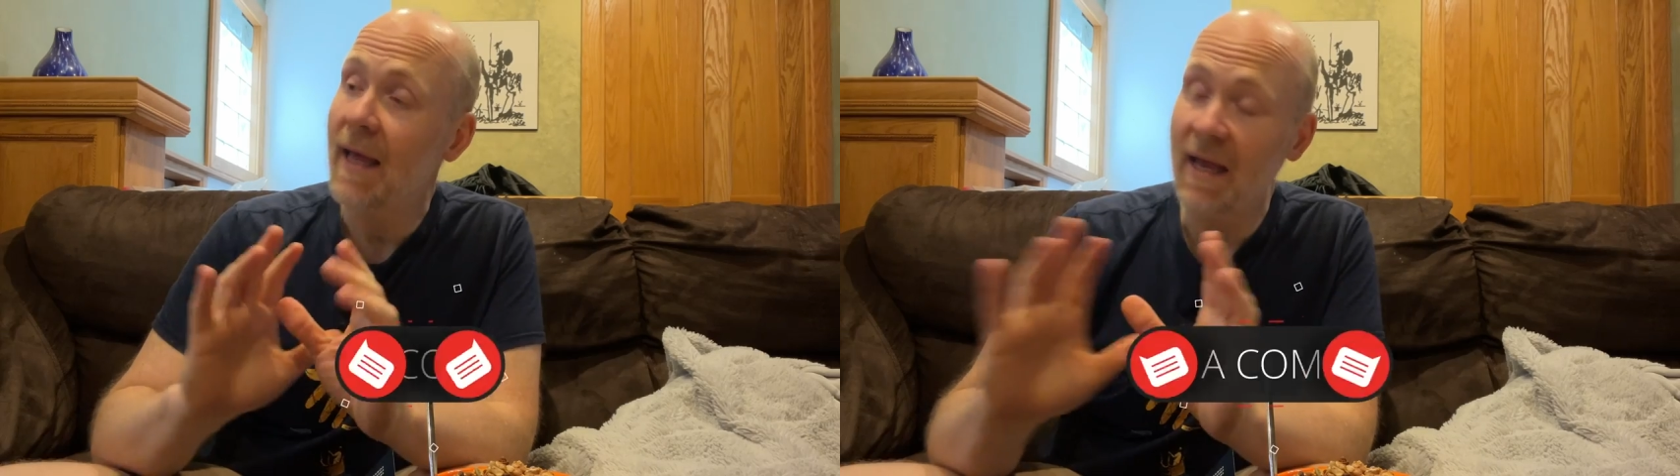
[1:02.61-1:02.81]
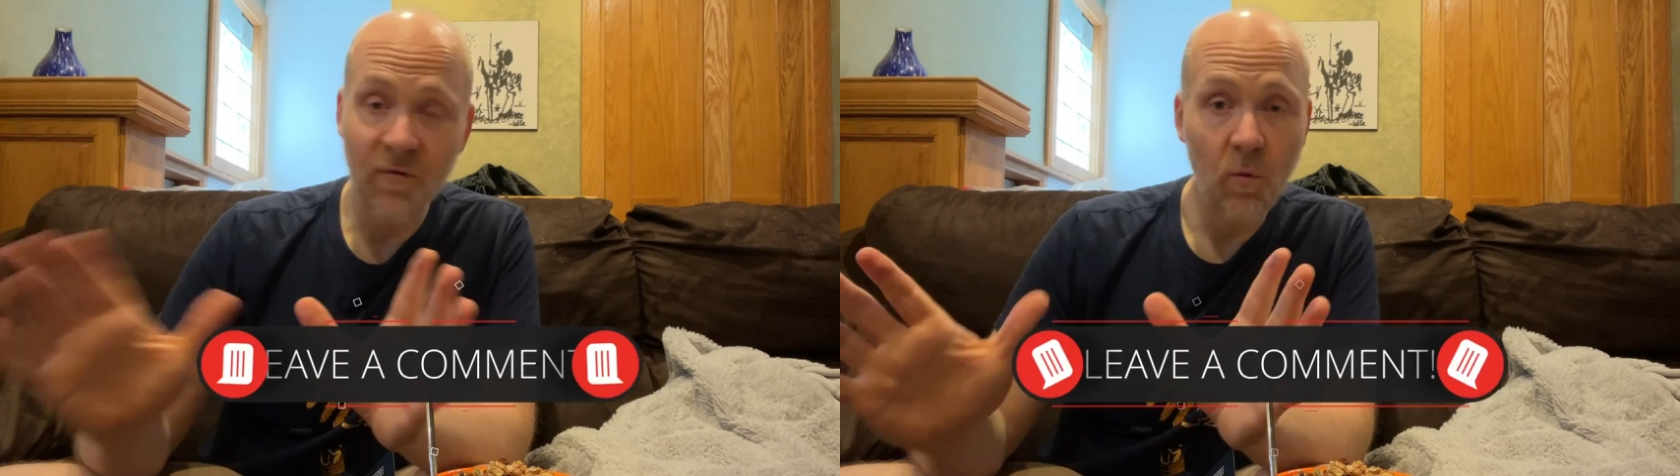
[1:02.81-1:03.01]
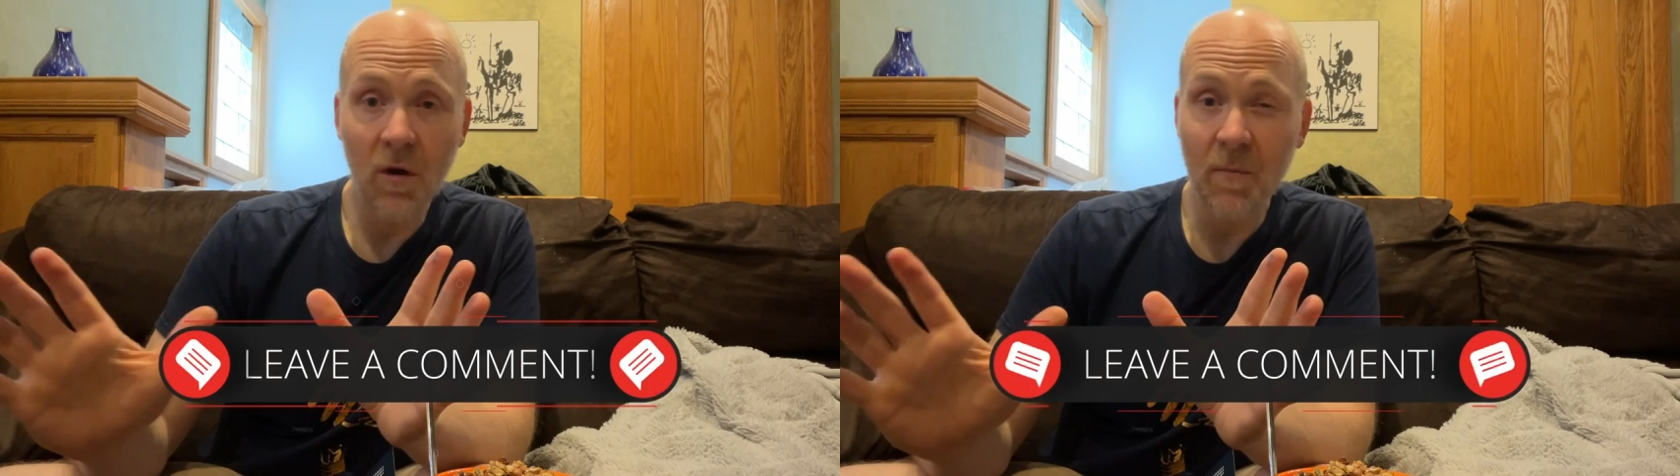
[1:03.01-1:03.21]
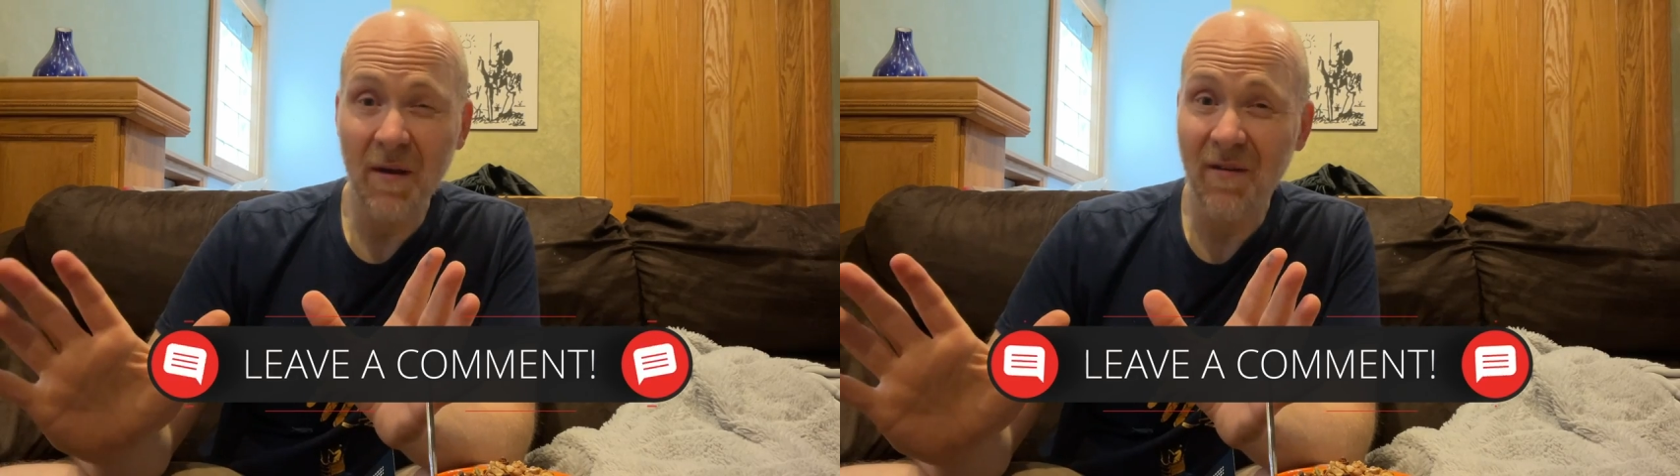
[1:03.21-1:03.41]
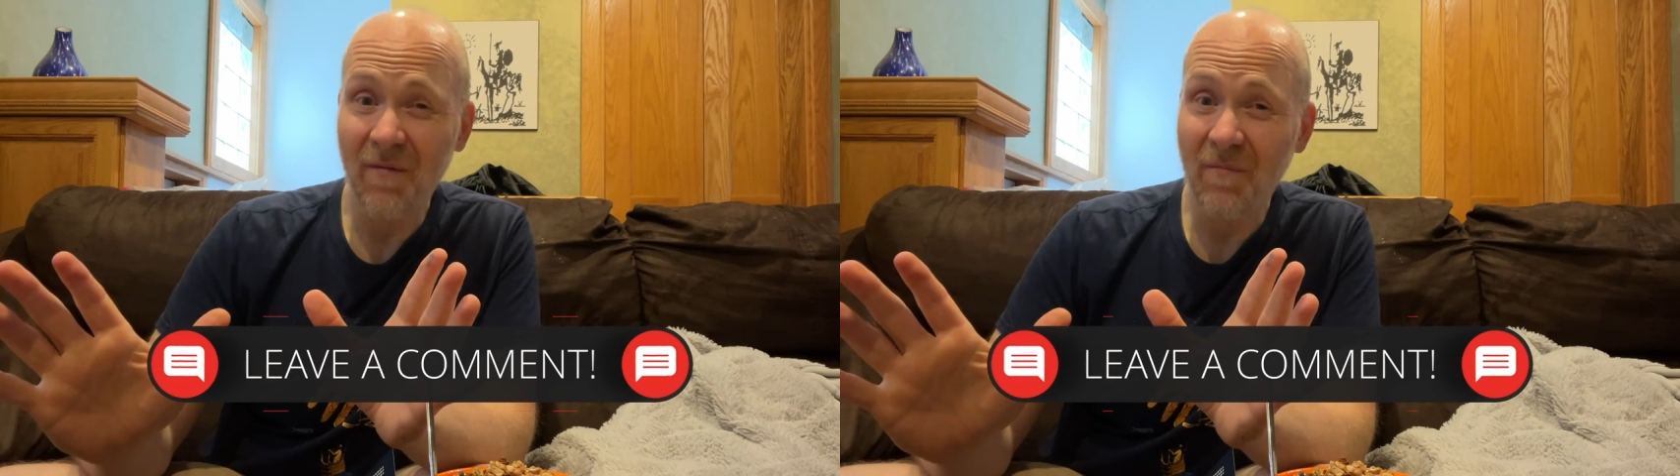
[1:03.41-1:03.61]
If you want to
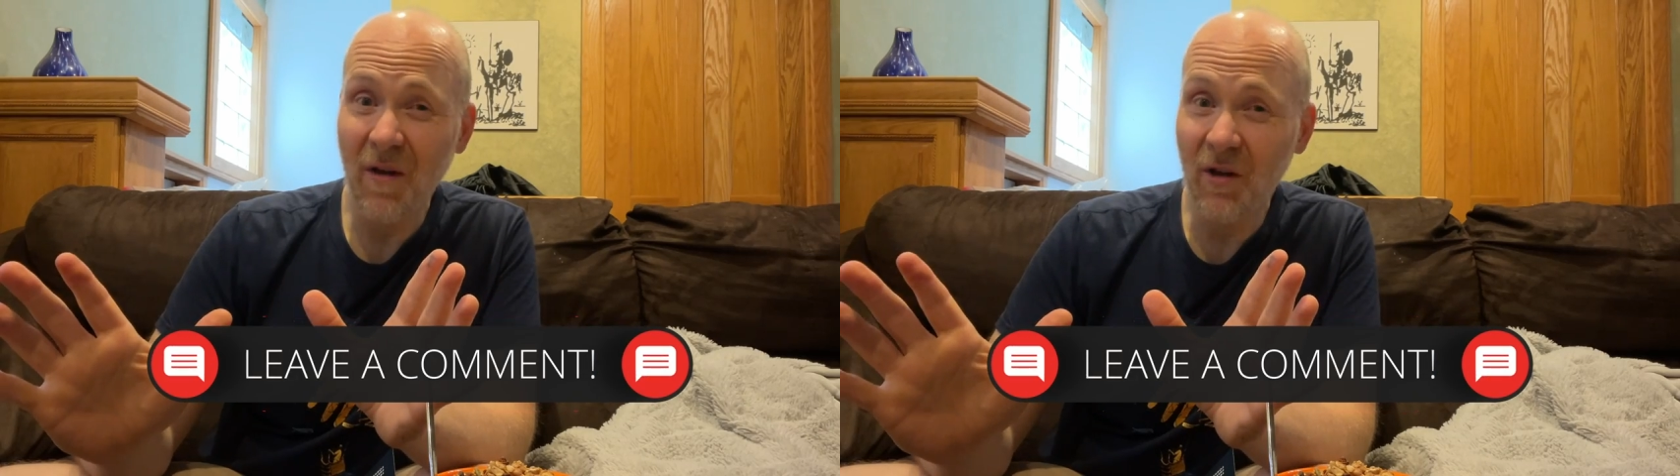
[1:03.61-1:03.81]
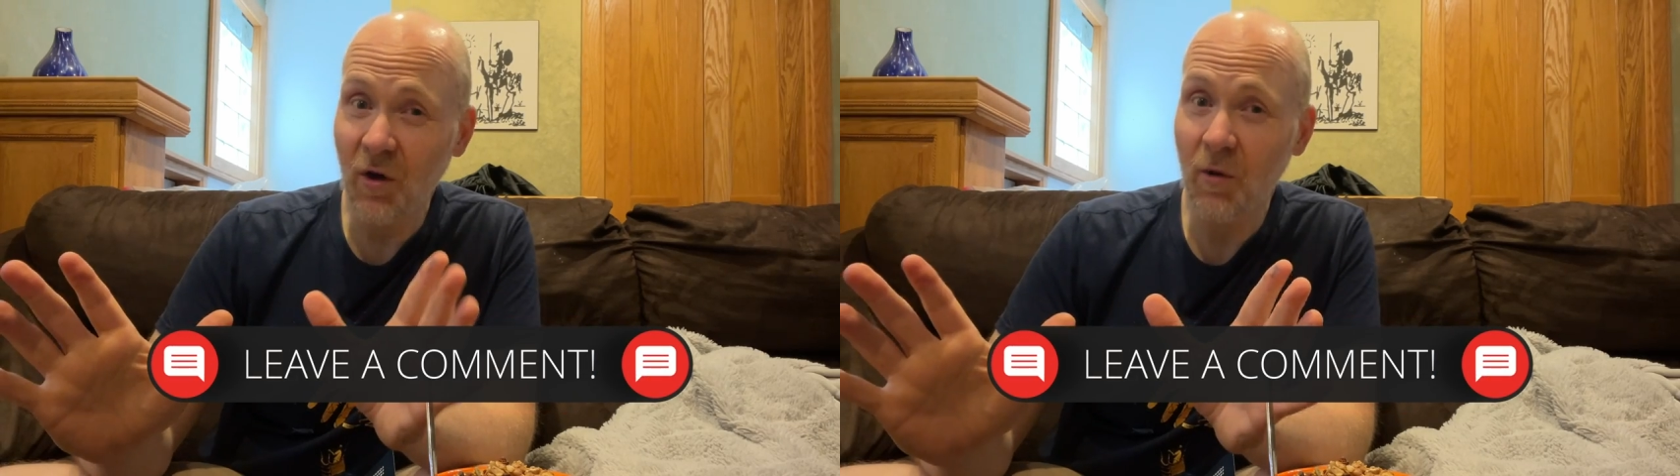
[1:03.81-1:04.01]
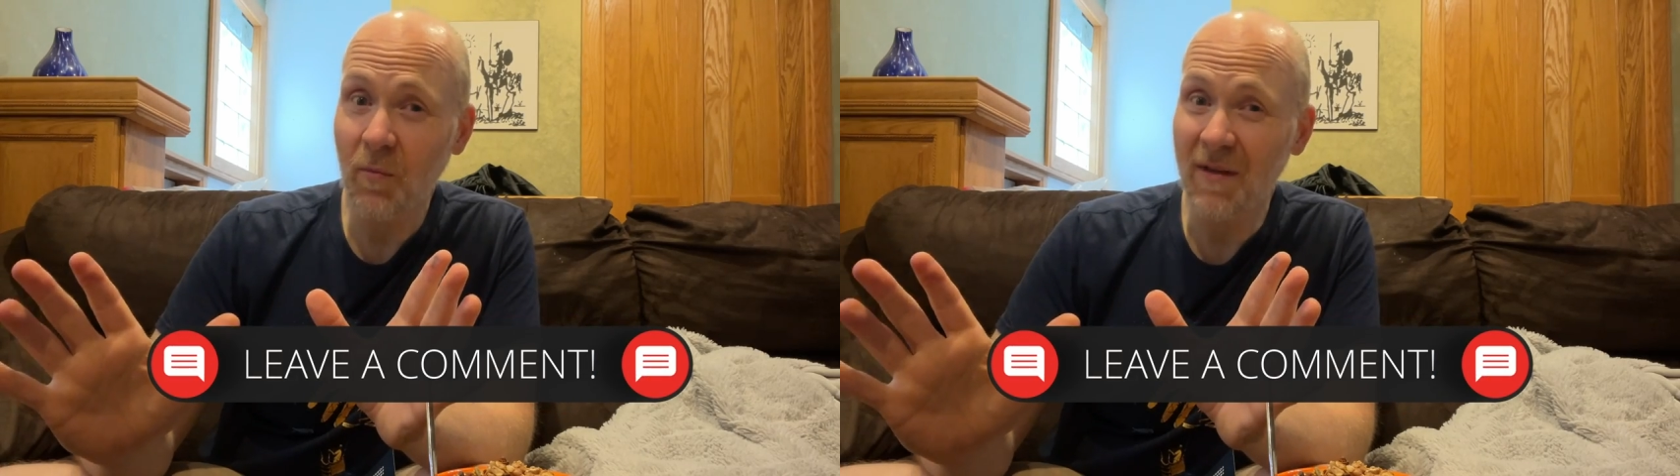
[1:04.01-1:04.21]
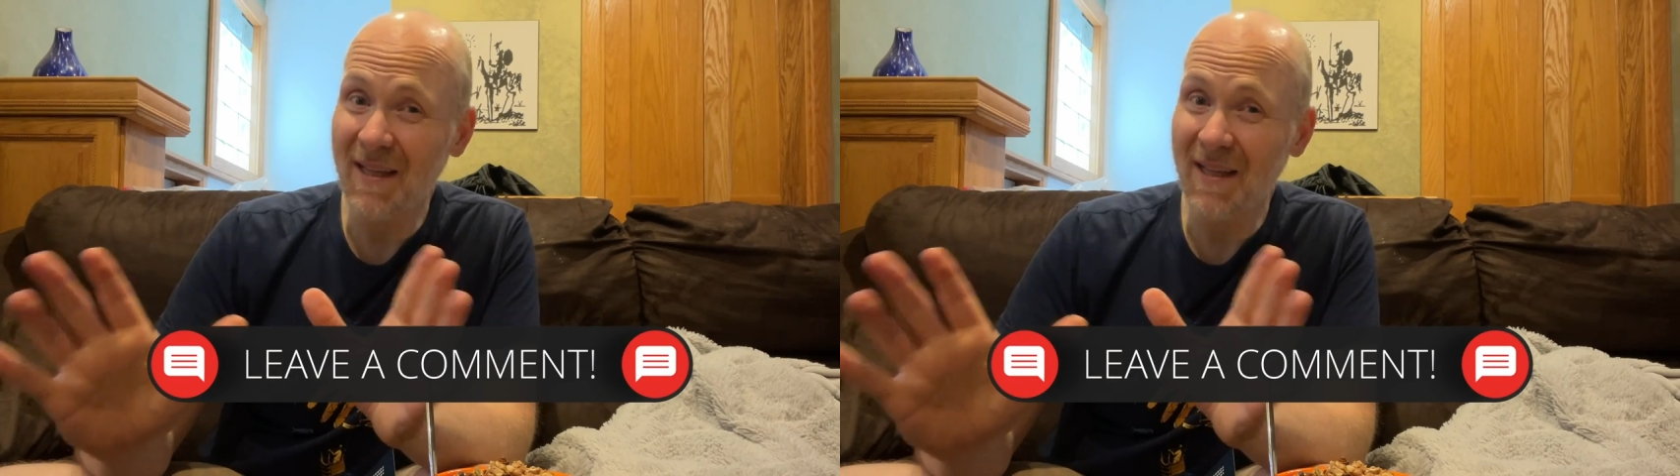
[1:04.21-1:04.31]
pick up a cookbook